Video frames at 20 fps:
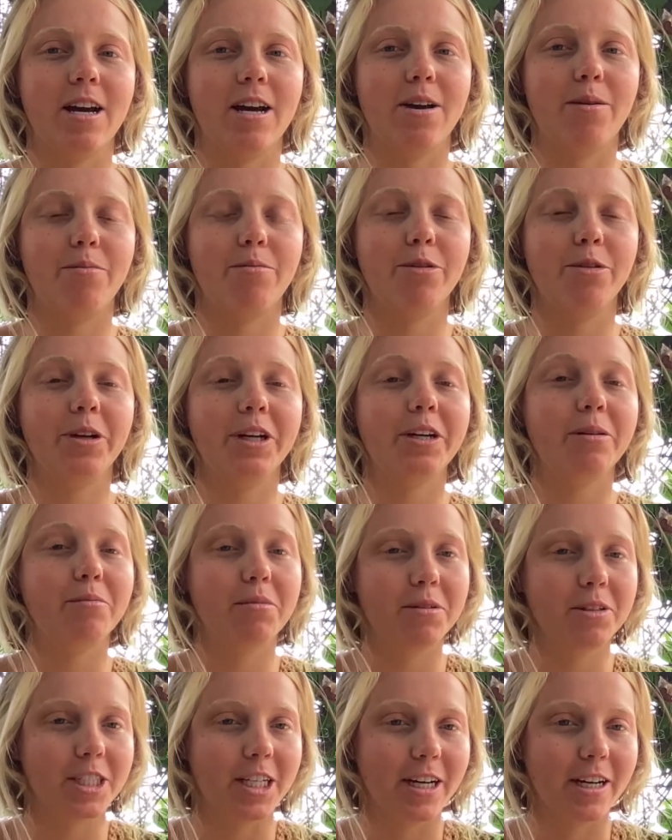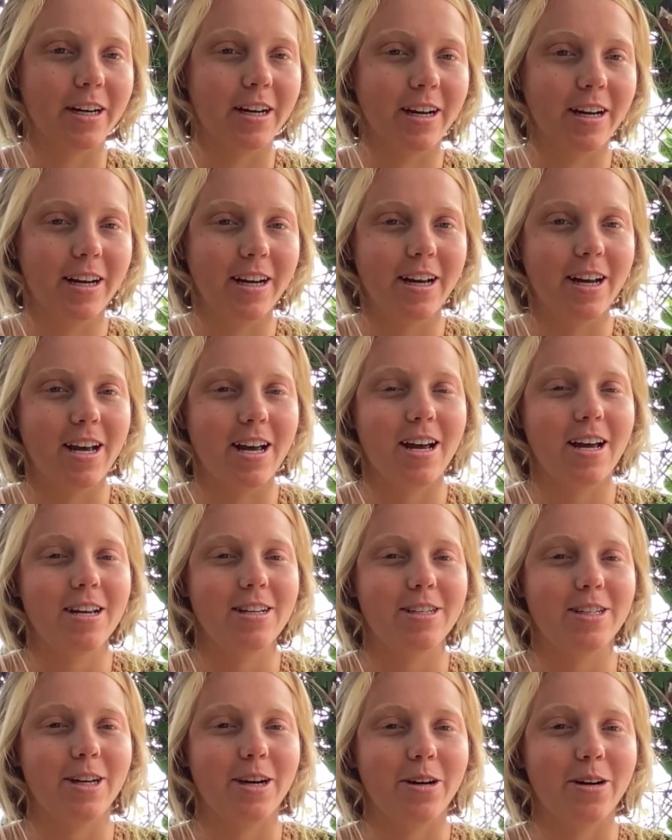brewing kombucha.
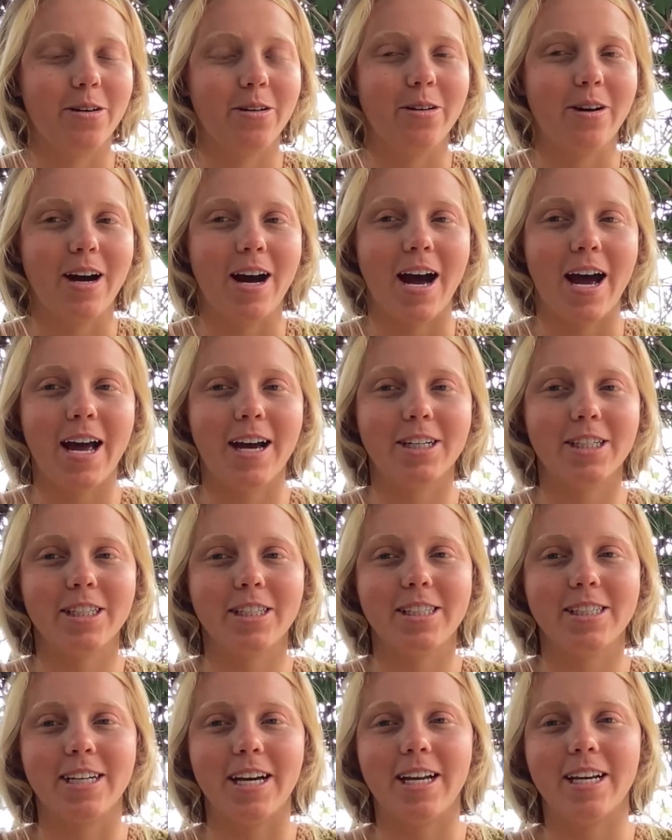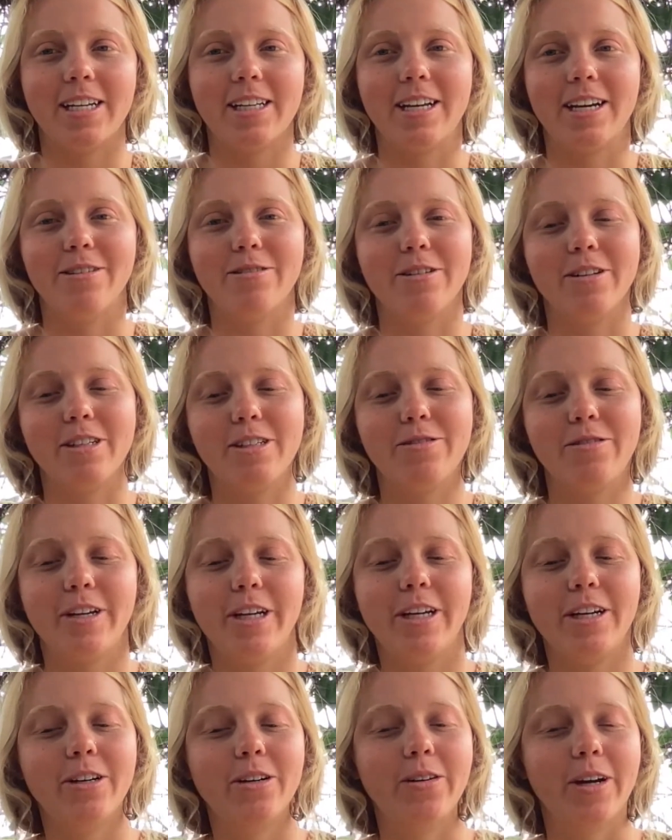So I actually decided that for this
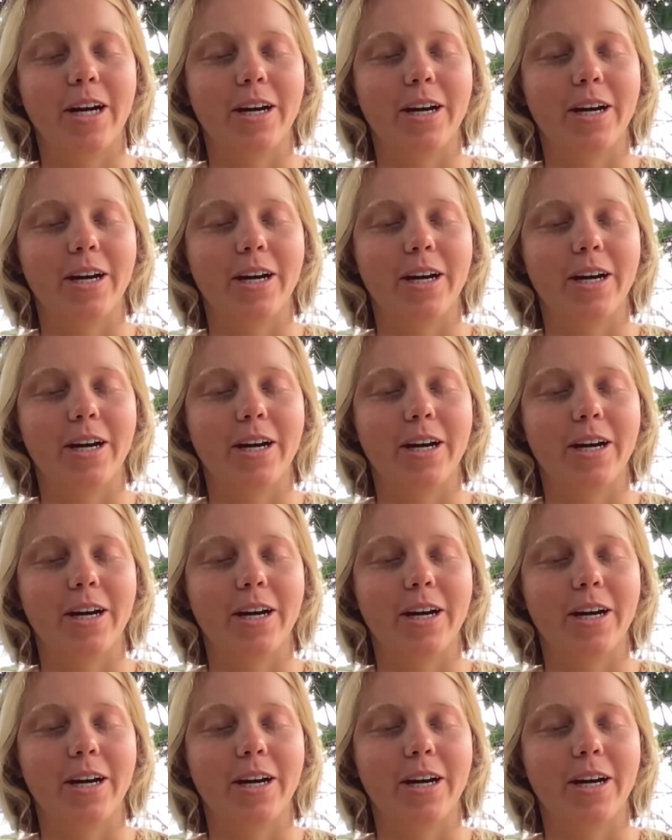video,